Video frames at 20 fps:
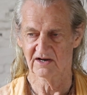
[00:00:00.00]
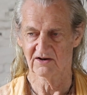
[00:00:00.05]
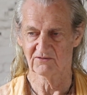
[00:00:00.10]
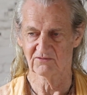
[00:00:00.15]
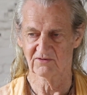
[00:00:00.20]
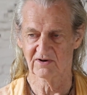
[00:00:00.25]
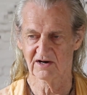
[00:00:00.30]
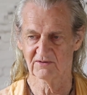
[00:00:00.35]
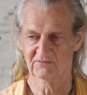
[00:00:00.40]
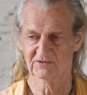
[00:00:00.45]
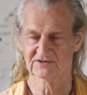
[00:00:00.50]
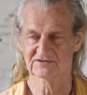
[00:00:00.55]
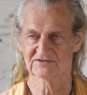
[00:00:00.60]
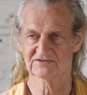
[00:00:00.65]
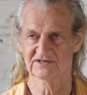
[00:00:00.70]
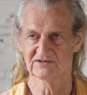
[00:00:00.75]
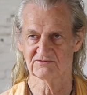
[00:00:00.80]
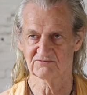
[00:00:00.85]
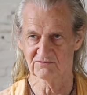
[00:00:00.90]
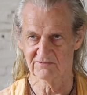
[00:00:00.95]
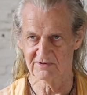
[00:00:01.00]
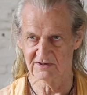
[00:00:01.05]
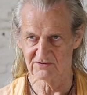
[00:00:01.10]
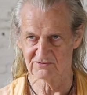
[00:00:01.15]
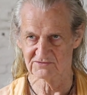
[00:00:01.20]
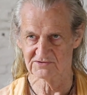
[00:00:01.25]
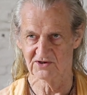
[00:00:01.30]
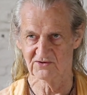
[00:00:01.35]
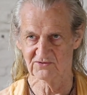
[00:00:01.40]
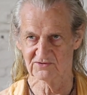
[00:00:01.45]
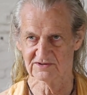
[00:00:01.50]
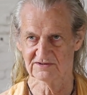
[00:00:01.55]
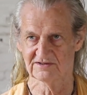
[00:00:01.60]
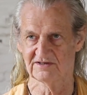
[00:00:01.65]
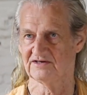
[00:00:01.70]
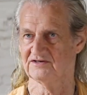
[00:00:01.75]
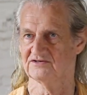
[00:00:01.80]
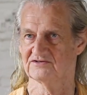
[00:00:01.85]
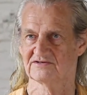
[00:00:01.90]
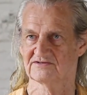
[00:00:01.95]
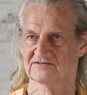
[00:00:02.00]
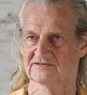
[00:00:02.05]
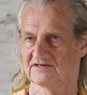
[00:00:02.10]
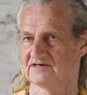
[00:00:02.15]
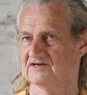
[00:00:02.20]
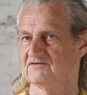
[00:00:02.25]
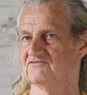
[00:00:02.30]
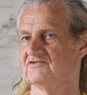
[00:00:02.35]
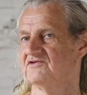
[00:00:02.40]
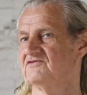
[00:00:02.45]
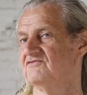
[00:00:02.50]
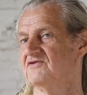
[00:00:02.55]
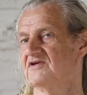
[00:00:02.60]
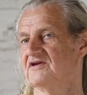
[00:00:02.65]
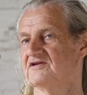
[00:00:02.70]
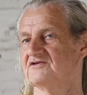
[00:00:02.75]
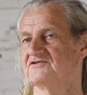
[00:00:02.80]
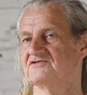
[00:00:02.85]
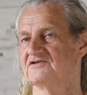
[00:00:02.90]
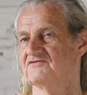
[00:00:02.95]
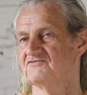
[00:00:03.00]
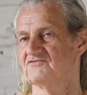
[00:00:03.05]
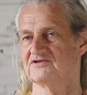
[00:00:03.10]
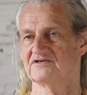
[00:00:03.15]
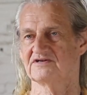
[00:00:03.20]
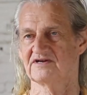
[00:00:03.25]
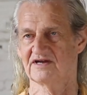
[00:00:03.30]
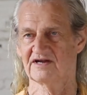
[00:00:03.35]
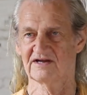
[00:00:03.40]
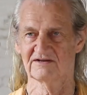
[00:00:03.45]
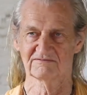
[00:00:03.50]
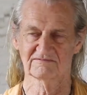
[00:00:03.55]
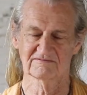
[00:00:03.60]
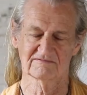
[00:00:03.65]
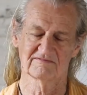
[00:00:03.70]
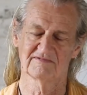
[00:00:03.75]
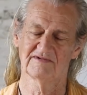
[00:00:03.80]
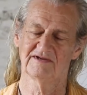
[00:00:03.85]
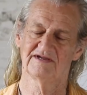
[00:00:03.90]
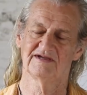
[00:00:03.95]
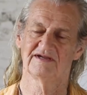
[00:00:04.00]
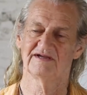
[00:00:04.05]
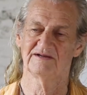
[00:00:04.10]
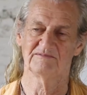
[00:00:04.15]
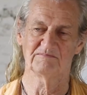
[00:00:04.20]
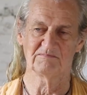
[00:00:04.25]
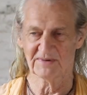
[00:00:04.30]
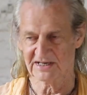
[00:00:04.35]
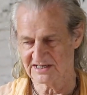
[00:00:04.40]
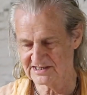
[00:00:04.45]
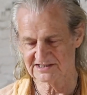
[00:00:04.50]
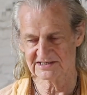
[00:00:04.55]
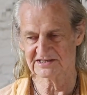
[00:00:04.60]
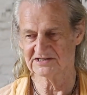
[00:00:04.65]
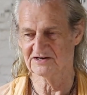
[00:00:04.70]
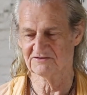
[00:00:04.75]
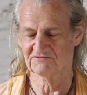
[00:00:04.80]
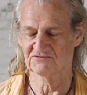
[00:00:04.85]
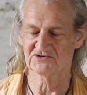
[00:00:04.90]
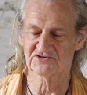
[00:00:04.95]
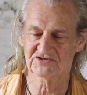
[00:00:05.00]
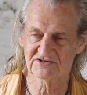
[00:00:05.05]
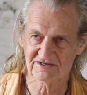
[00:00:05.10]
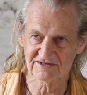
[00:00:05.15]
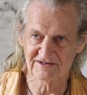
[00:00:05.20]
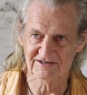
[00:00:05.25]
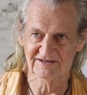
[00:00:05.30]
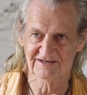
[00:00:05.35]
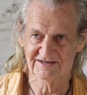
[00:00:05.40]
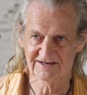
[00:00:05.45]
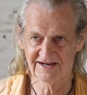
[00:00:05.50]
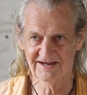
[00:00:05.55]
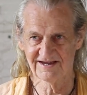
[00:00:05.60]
I want to see real yoga teachers in every village, every town, many in every city,